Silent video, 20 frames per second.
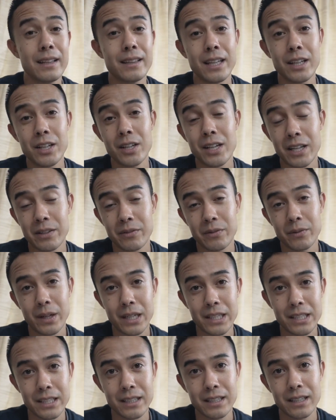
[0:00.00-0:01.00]
Thank you guys for
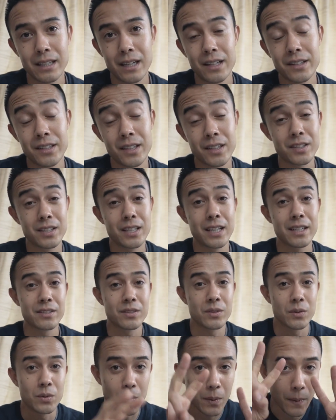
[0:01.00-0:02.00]
watching. I'll talk to you guys
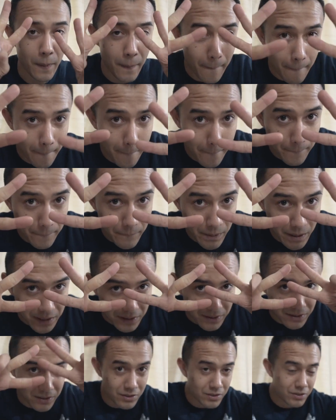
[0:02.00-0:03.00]
soon.
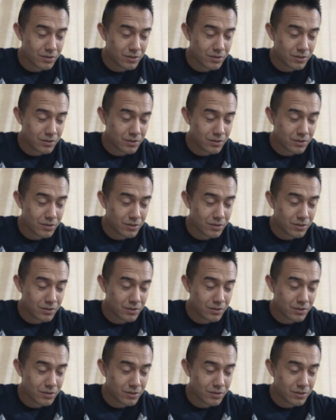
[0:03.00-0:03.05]
Peace.